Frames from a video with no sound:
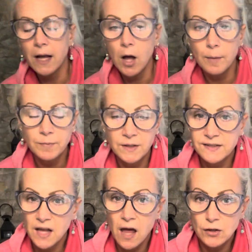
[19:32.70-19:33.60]
up,
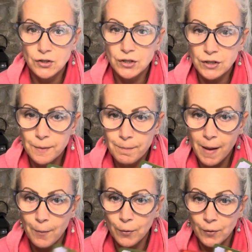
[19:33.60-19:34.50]
nostalgic
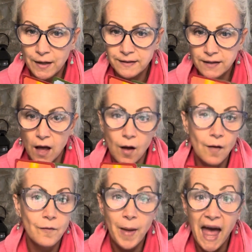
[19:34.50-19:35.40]
memories
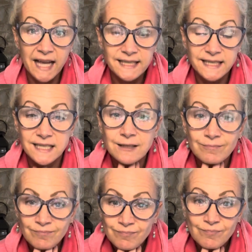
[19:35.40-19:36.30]
of past
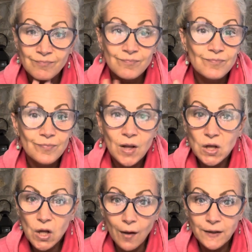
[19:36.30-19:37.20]

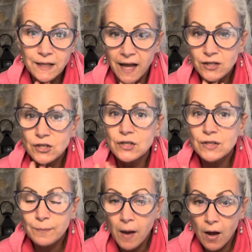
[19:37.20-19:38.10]
love
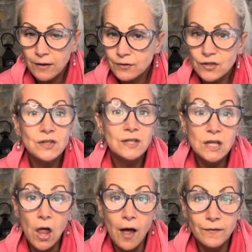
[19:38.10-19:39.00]
connections, just
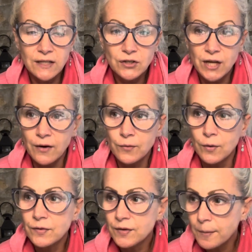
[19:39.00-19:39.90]
love in
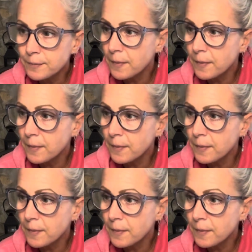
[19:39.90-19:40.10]
general. Some